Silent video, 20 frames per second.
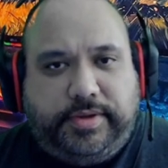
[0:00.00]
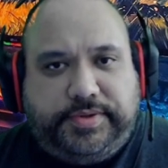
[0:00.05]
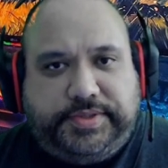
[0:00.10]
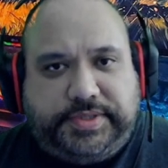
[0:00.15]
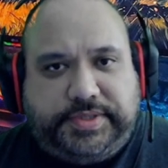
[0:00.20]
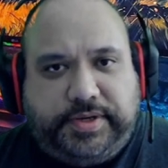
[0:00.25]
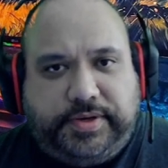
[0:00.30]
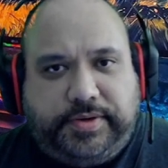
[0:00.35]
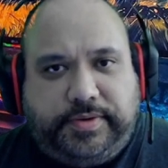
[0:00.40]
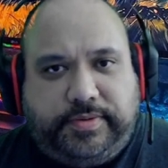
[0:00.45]

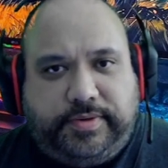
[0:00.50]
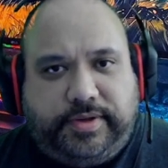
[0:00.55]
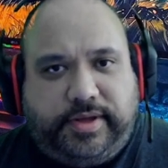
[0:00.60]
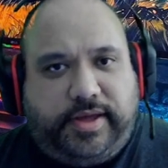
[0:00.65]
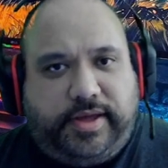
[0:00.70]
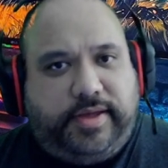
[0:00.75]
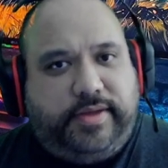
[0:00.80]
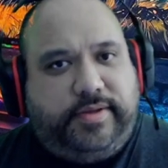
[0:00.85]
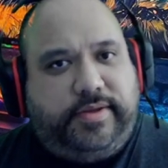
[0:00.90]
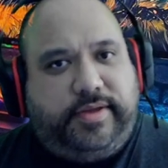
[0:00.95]
So
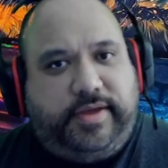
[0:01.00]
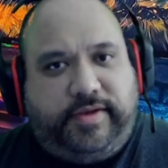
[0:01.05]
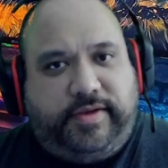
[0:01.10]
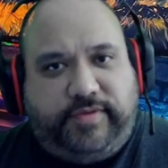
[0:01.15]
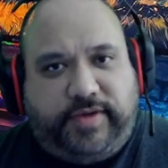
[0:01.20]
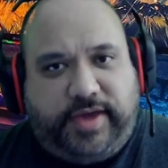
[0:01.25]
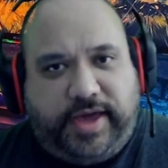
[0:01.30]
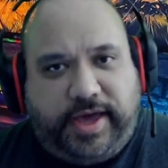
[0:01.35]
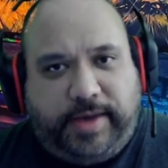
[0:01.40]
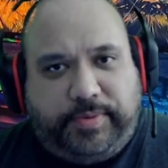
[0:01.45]

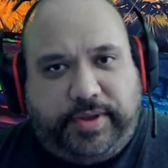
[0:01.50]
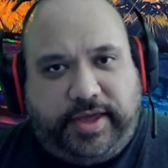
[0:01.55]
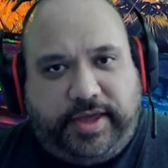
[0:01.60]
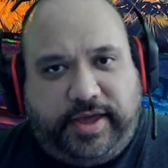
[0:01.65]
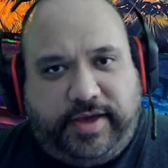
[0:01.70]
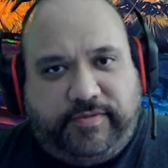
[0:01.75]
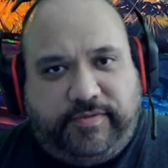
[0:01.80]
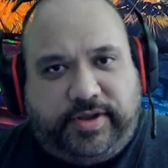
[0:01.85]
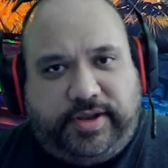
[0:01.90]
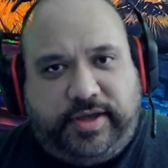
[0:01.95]
if you happen to
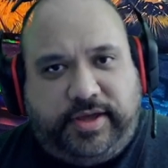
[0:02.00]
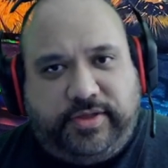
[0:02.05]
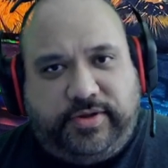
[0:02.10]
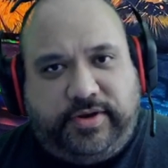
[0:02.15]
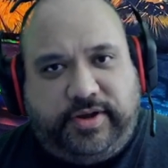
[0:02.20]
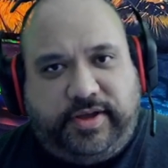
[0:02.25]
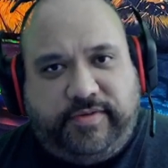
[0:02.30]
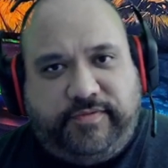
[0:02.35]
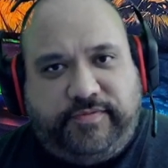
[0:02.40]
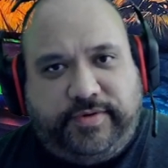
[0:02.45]
have any
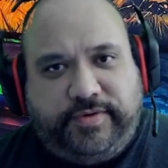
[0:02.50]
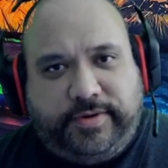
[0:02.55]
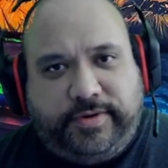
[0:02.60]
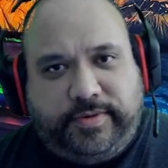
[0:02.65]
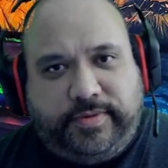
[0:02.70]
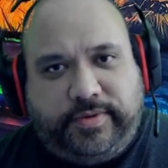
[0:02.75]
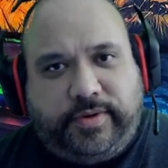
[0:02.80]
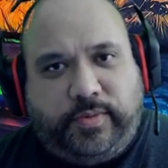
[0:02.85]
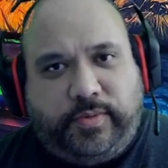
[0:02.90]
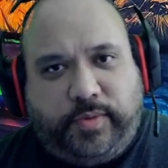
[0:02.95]
other
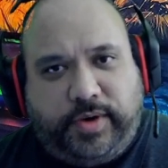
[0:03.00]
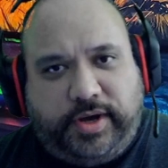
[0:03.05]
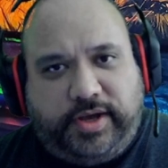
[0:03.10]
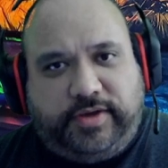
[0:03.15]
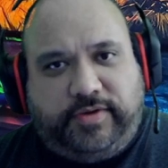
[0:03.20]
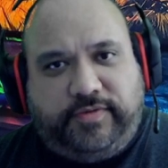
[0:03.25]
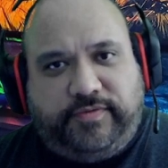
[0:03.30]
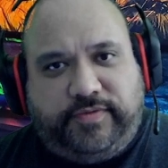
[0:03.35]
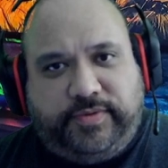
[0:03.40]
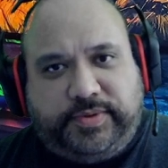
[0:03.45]
info on why
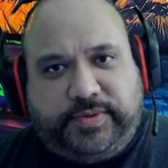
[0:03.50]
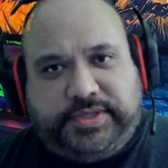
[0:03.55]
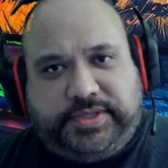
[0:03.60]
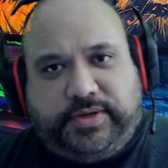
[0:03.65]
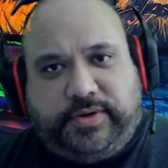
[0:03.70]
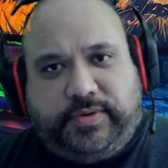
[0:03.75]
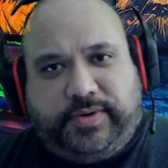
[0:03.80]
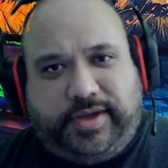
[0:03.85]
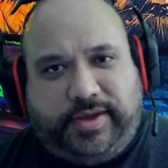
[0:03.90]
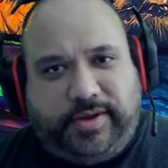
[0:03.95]
you feel as
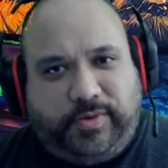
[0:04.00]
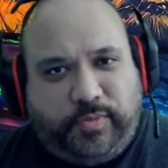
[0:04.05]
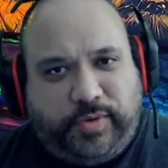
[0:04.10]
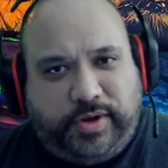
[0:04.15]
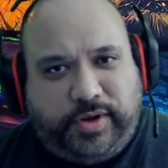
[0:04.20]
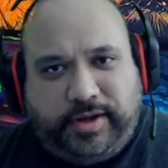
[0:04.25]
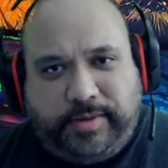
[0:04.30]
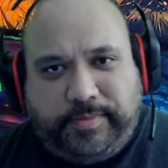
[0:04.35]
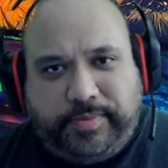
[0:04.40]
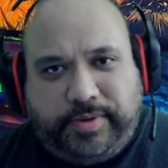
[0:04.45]
though it
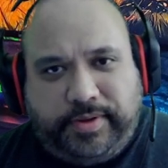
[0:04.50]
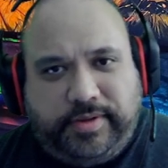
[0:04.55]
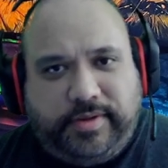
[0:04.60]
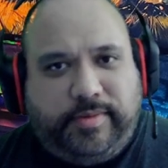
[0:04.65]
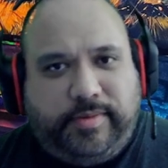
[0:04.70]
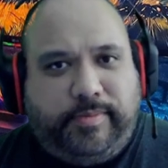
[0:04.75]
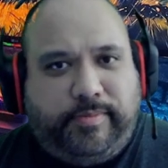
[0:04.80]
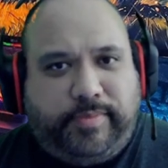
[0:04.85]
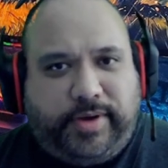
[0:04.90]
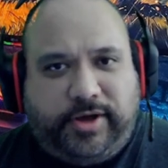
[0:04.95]
went up,
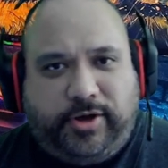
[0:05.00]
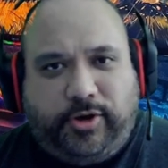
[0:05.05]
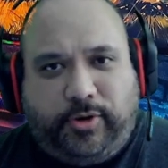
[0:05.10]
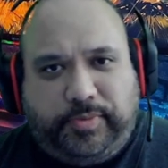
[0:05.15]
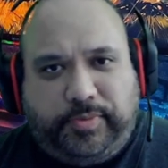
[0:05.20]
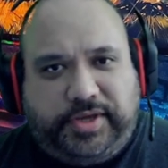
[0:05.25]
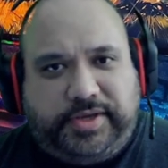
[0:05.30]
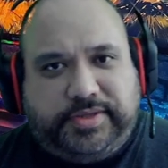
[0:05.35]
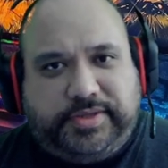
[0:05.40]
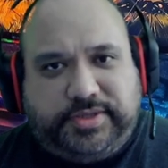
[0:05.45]
by
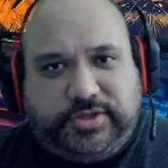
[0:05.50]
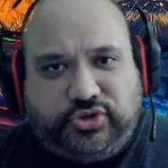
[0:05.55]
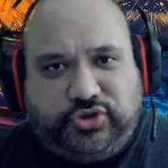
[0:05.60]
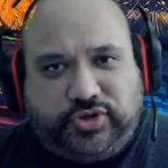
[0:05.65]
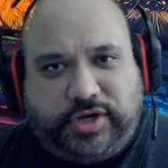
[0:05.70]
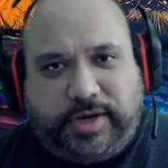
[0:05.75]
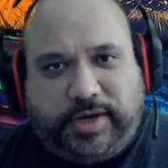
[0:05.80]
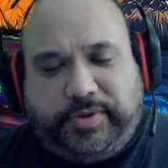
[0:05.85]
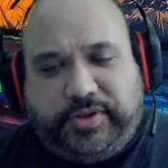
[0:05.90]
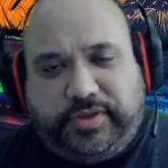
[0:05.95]
all means,
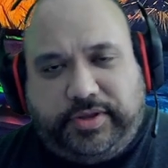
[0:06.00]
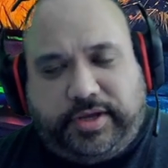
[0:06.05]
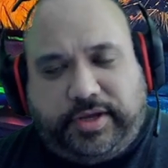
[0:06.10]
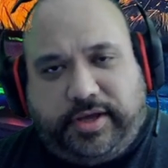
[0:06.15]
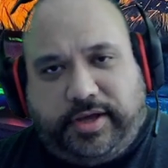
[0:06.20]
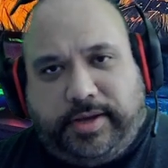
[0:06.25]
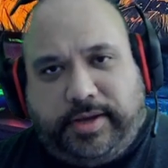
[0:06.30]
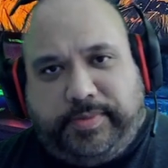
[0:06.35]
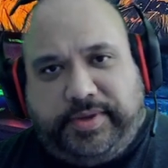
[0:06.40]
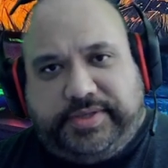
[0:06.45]
drop it in the
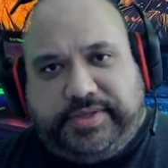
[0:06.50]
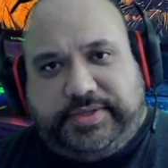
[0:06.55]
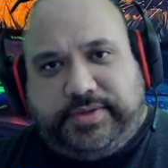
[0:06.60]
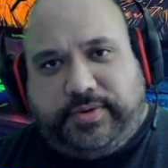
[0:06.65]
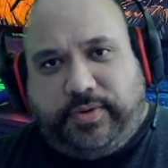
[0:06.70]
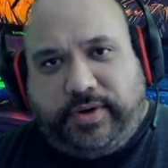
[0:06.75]
comments.